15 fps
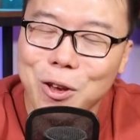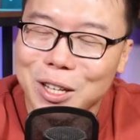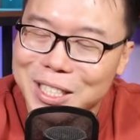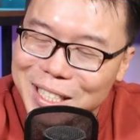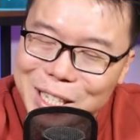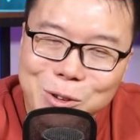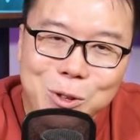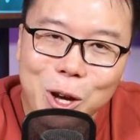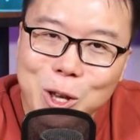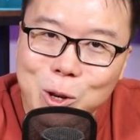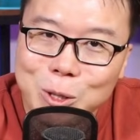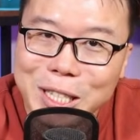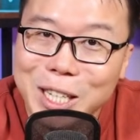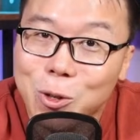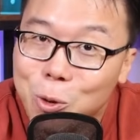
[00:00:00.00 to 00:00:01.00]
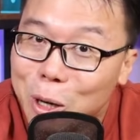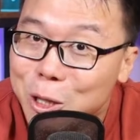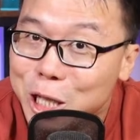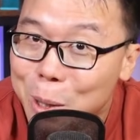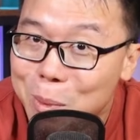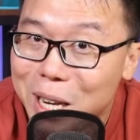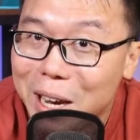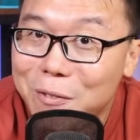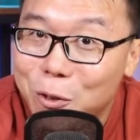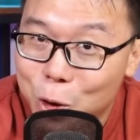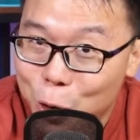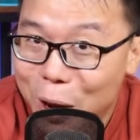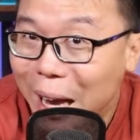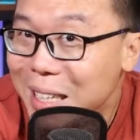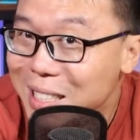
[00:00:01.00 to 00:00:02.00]
you're still not using Google Gemini for
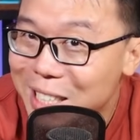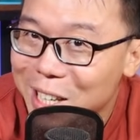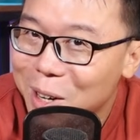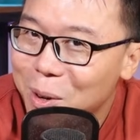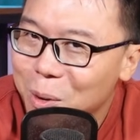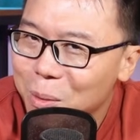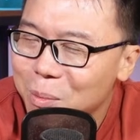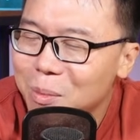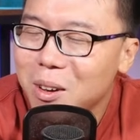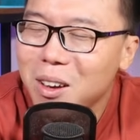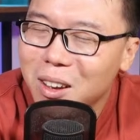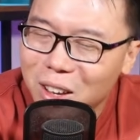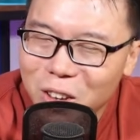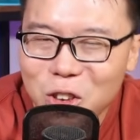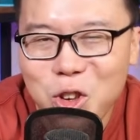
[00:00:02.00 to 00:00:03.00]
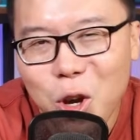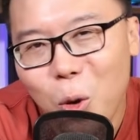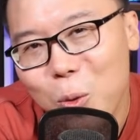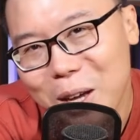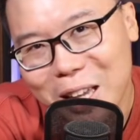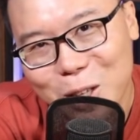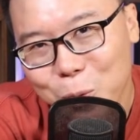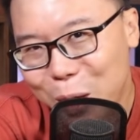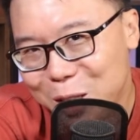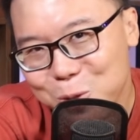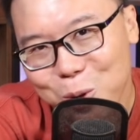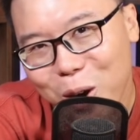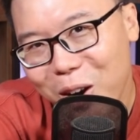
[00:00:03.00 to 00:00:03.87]
your SEO, you're working way too